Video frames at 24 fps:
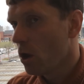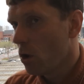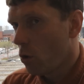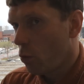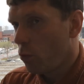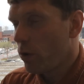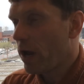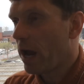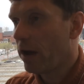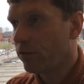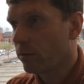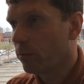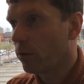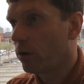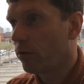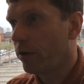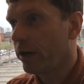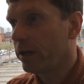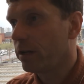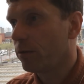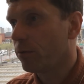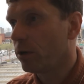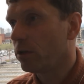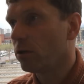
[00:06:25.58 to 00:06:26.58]
We have them
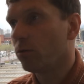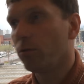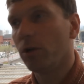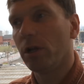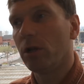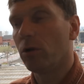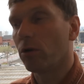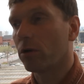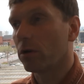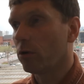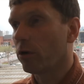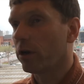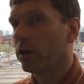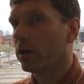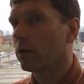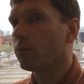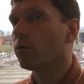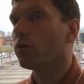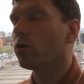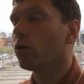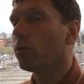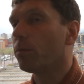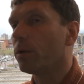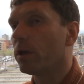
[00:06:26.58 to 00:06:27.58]
already. When you really look at it
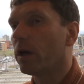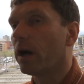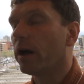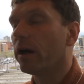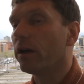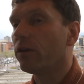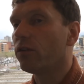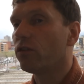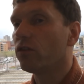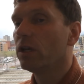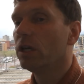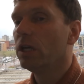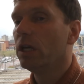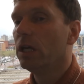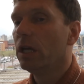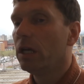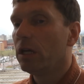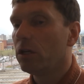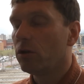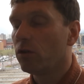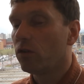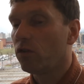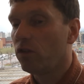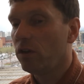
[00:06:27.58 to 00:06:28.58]
with open eyes,
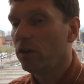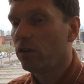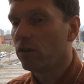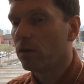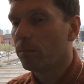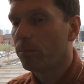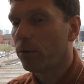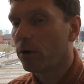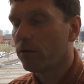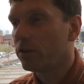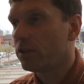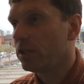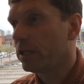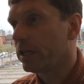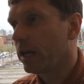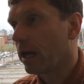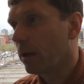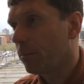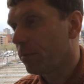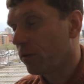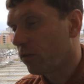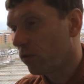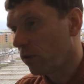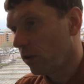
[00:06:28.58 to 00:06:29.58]
you see the poverty
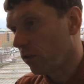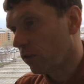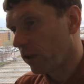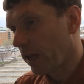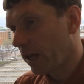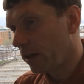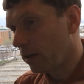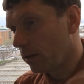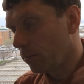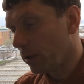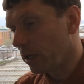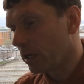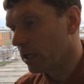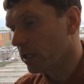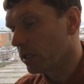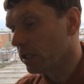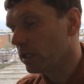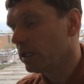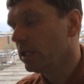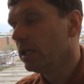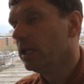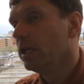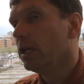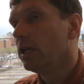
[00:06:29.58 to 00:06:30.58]
gap is getting
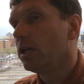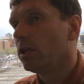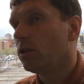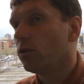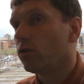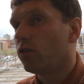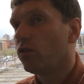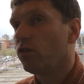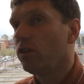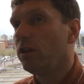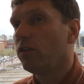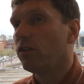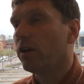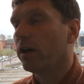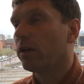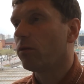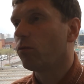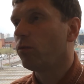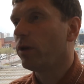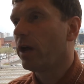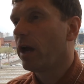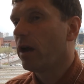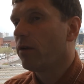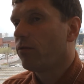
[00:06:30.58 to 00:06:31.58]
bigger. You see
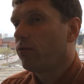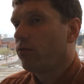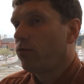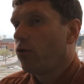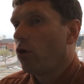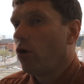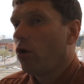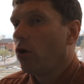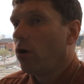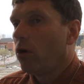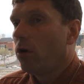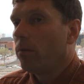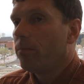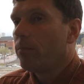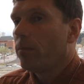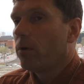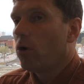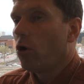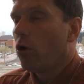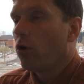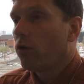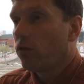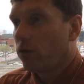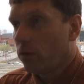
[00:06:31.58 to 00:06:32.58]
that we have
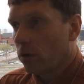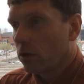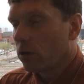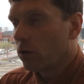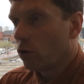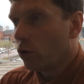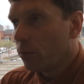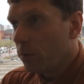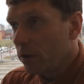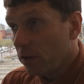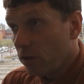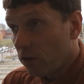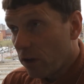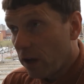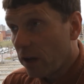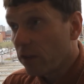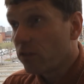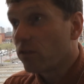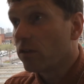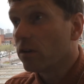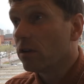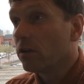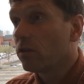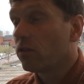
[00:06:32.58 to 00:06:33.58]
global
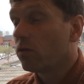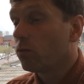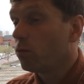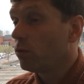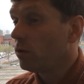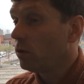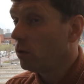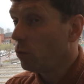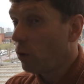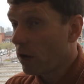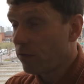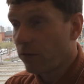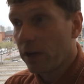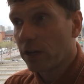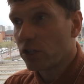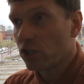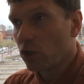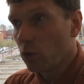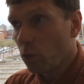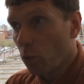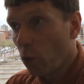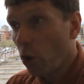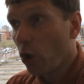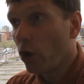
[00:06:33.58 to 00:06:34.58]
disasters. We have
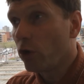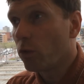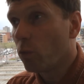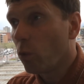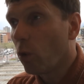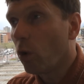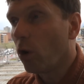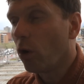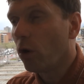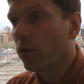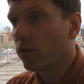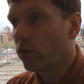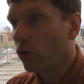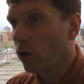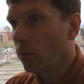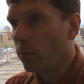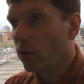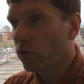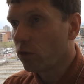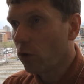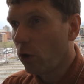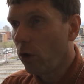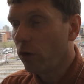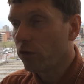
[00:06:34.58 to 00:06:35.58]
actually world wars.
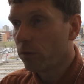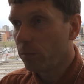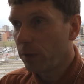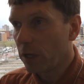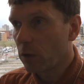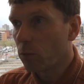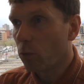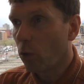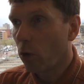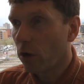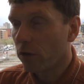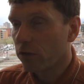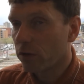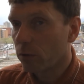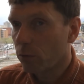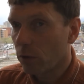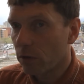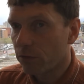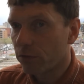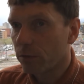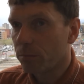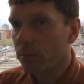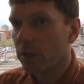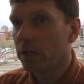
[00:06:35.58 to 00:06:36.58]
Almost all the big wars that we
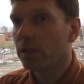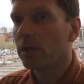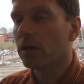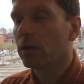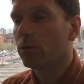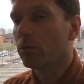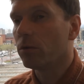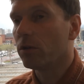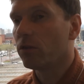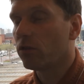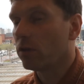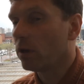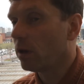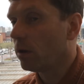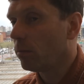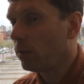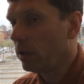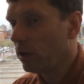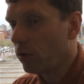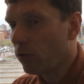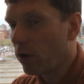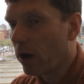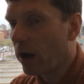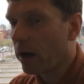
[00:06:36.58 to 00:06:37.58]
are familiar with,
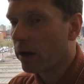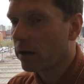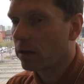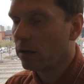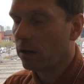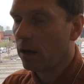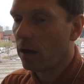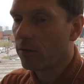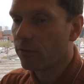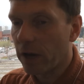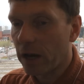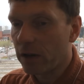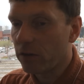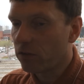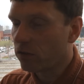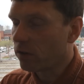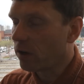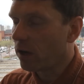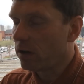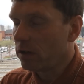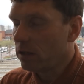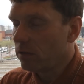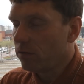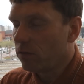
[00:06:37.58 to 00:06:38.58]
Iraq,
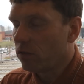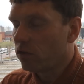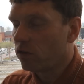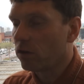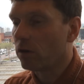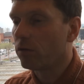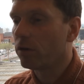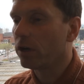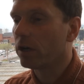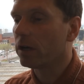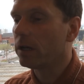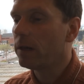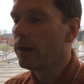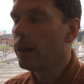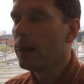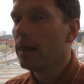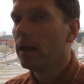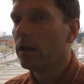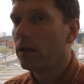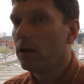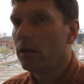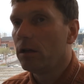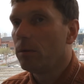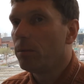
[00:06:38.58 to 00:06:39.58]
Afghanistan, even Syria,
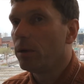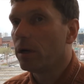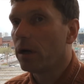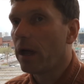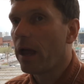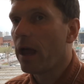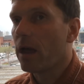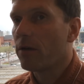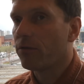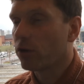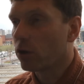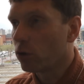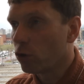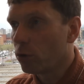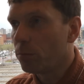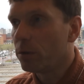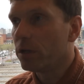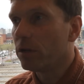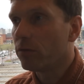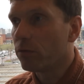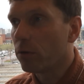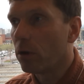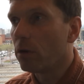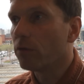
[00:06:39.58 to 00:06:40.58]
Libya, have global
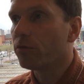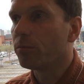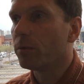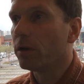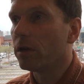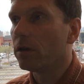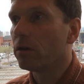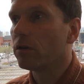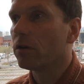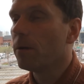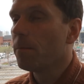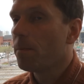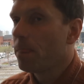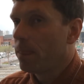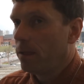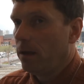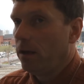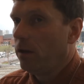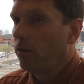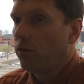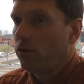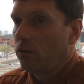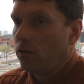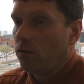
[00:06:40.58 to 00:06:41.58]
involvement.
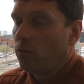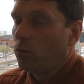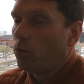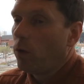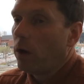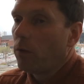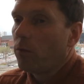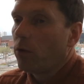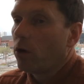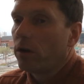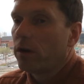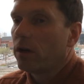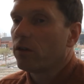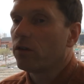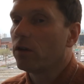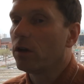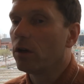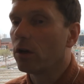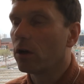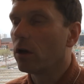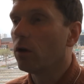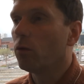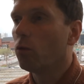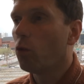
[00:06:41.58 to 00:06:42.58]
It's one way or
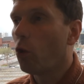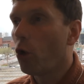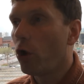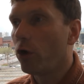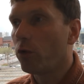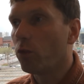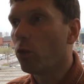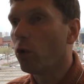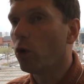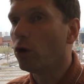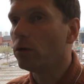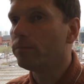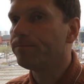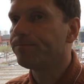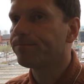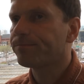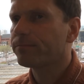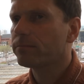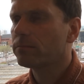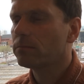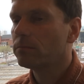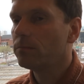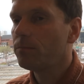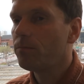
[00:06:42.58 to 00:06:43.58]
another a world war.
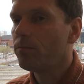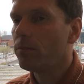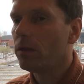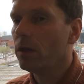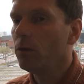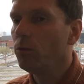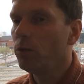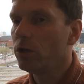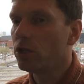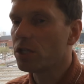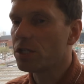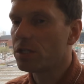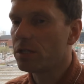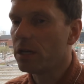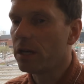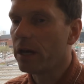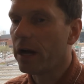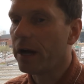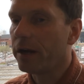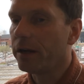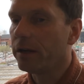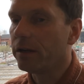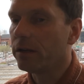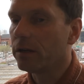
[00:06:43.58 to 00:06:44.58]
We just
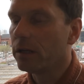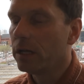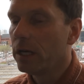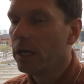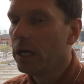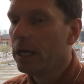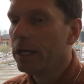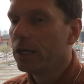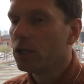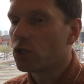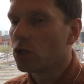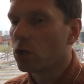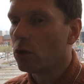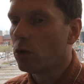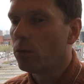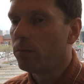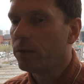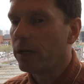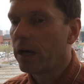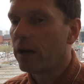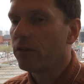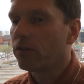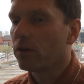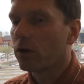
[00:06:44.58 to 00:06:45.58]
deny it. So
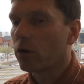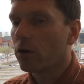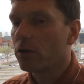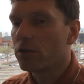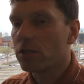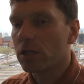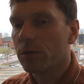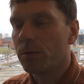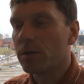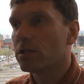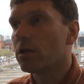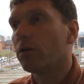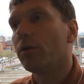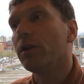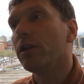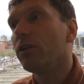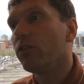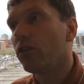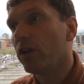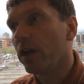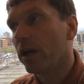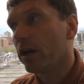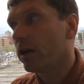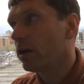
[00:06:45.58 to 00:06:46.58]
yeah, the consequences are already
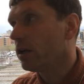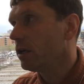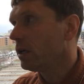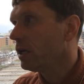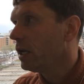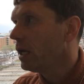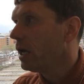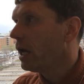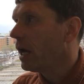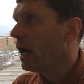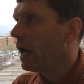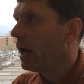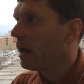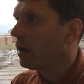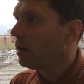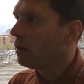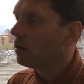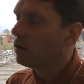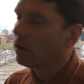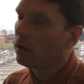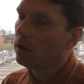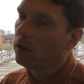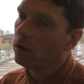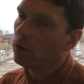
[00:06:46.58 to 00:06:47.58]
there.
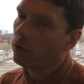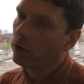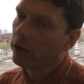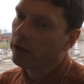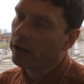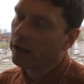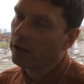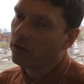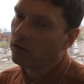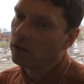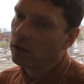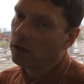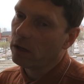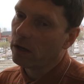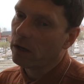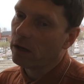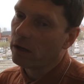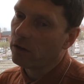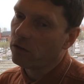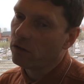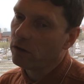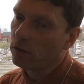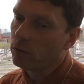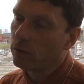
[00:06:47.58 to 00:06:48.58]
And looking at
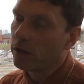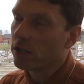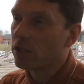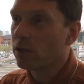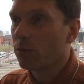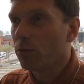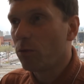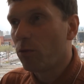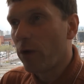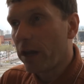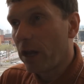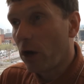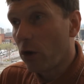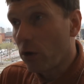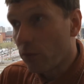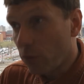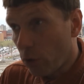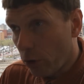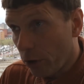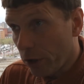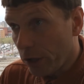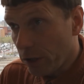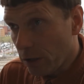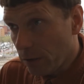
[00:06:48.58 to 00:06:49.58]
the situation, we run out of
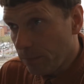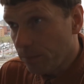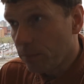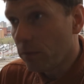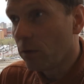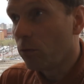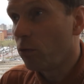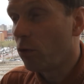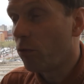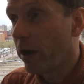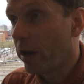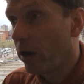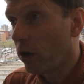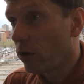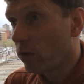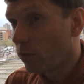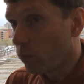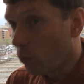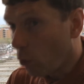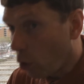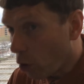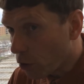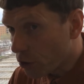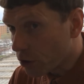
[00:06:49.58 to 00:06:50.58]
oil, we run out
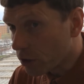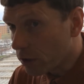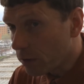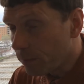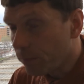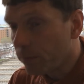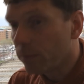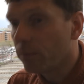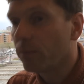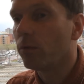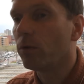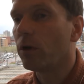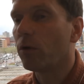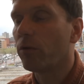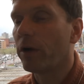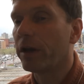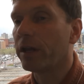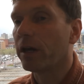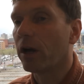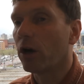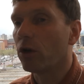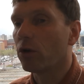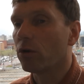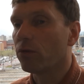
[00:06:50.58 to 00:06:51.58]
of water, we are
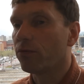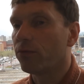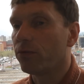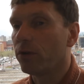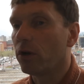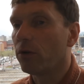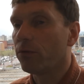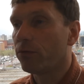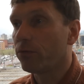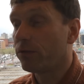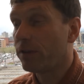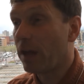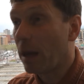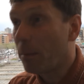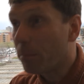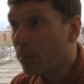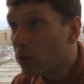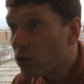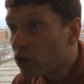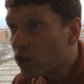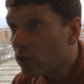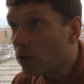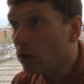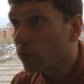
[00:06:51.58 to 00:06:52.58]
running out of
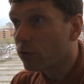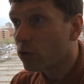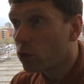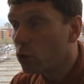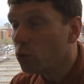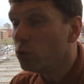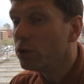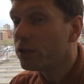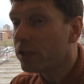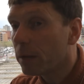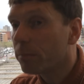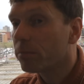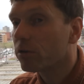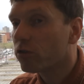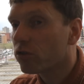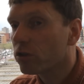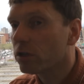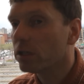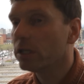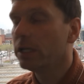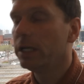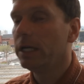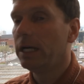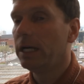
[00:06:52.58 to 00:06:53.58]
temperature, of cool temperature.